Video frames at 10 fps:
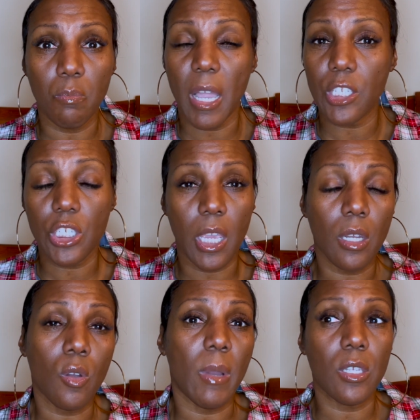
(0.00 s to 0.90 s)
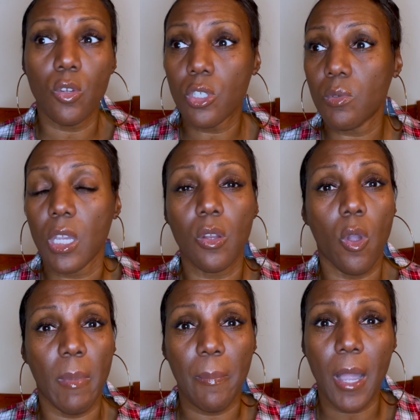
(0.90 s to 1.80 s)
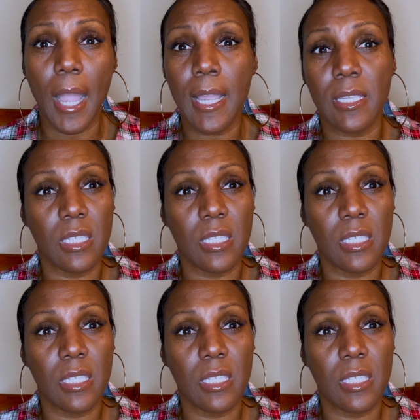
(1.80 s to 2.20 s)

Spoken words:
channel, my YouTube channel, or my podcast,